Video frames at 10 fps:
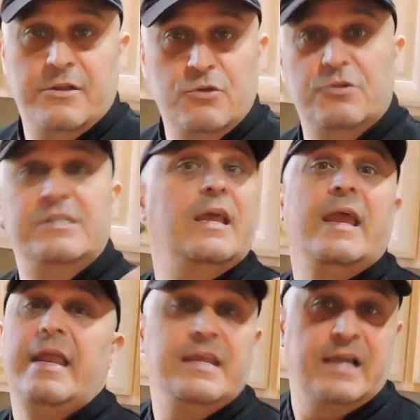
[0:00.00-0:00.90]
and use
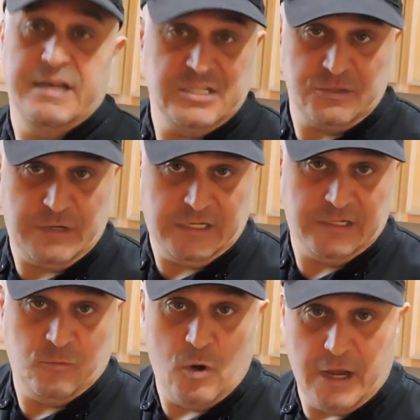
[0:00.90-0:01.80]
any kind of sweet
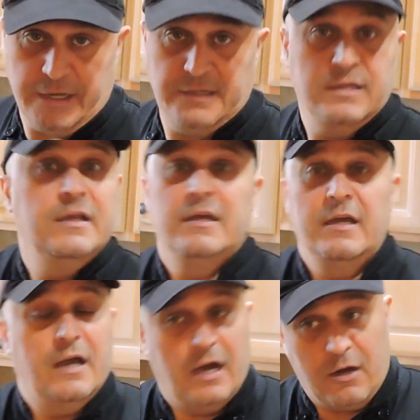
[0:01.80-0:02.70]
wine.
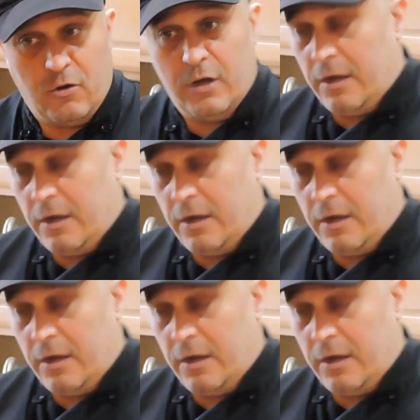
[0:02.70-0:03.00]
Uh, or